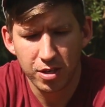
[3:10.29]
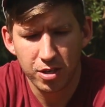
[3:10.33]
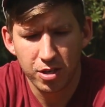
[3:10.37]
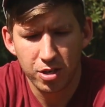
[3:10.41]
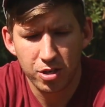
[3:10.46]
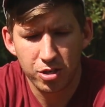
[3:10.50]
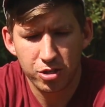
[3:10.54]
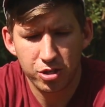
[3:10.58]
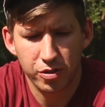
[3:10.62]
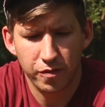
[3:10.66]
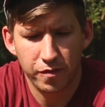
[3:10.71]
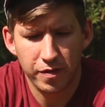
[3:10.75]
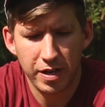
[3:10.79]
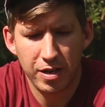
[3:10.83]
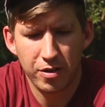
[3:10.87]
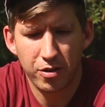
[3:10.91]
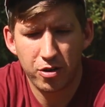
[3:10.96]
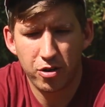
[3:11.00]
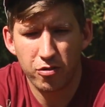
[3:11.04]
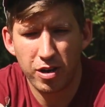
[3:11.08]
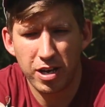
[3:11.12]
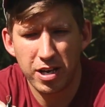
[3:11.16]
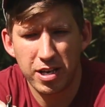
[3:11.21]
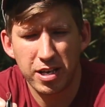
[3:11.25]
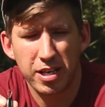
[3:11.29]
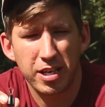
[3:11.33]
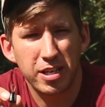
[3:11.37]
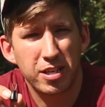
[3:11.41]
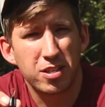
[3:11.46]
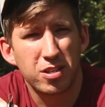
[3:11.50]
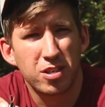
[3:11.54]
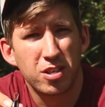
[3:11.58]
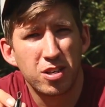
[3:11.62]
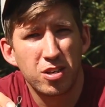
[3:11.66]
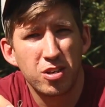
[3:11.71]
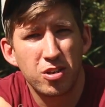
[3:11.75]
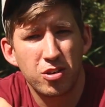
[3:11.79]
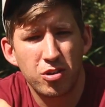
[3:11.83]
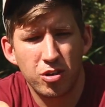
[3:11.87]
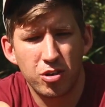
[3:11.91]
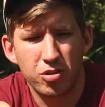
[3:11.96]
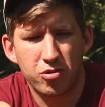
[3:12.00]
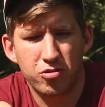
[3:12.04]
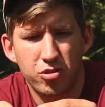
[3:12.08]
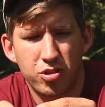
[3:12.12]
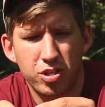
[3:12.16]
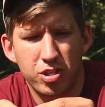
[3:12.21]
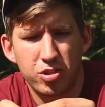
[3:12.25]
So you've now created a
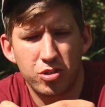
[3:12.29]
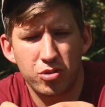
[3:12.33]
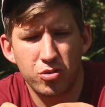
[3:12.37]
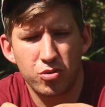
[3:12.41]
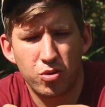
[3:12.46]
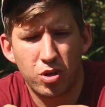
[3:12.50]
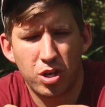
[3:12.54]
traditional